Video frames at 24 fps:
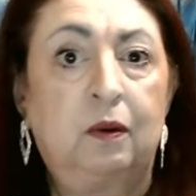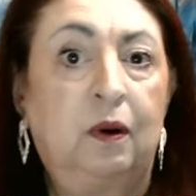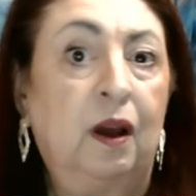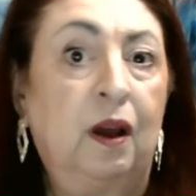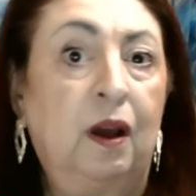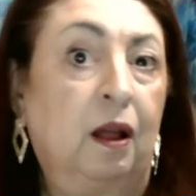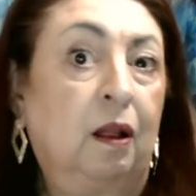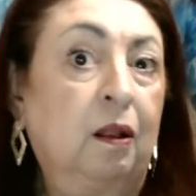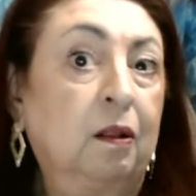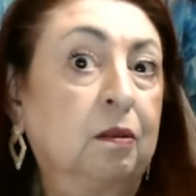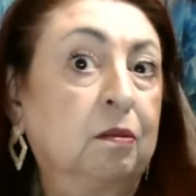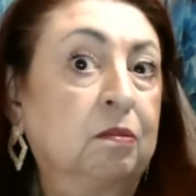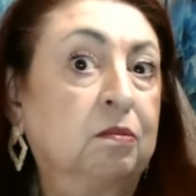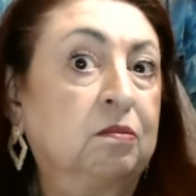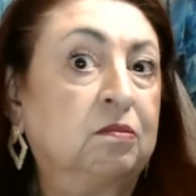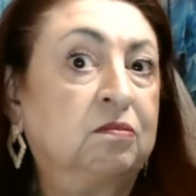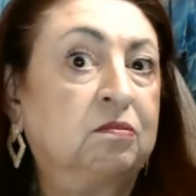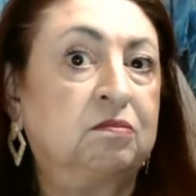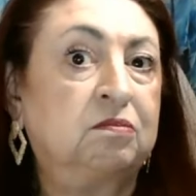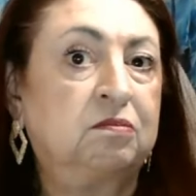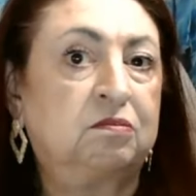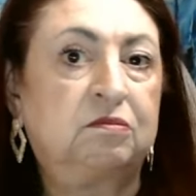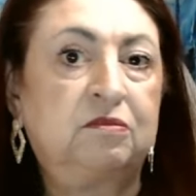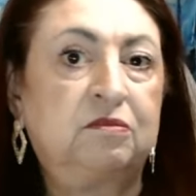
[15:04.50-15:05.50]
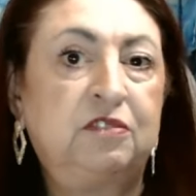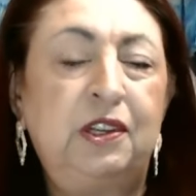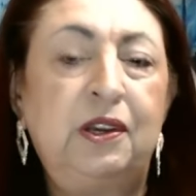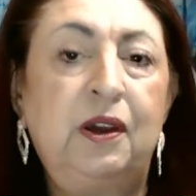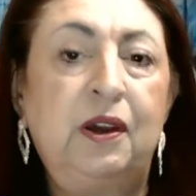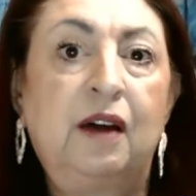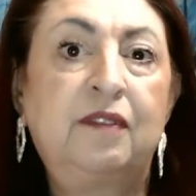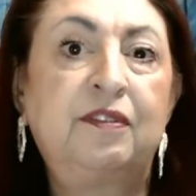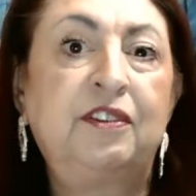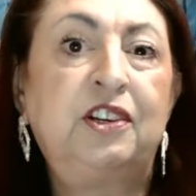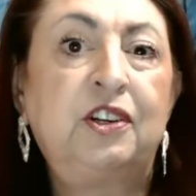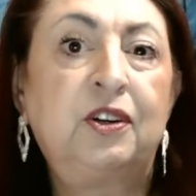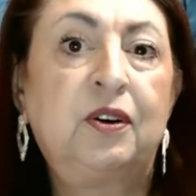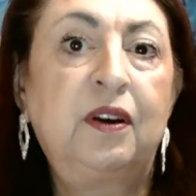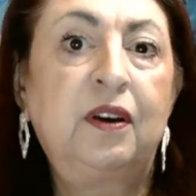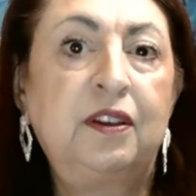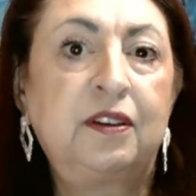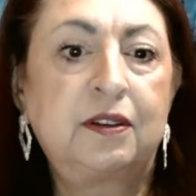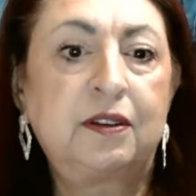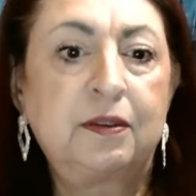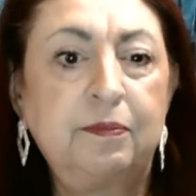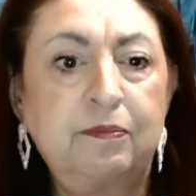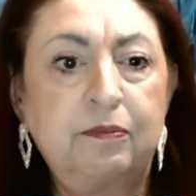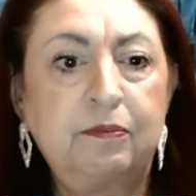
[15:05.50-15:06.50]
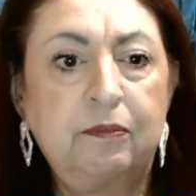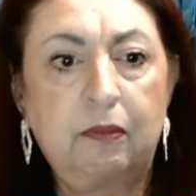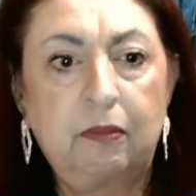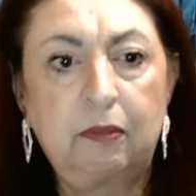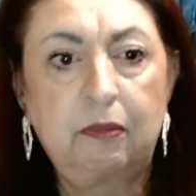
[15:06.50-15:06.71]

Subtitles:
Well, you have a choice.